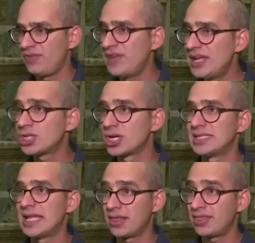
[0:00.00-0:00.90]
the
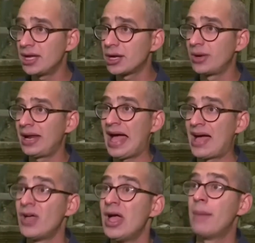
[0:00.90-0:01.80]
features that a theater would
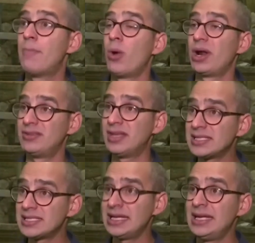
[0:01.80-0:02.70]
have, but what it
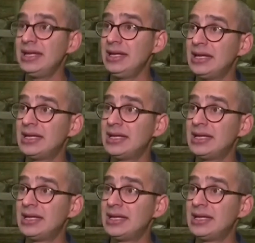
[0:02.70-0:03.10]
does need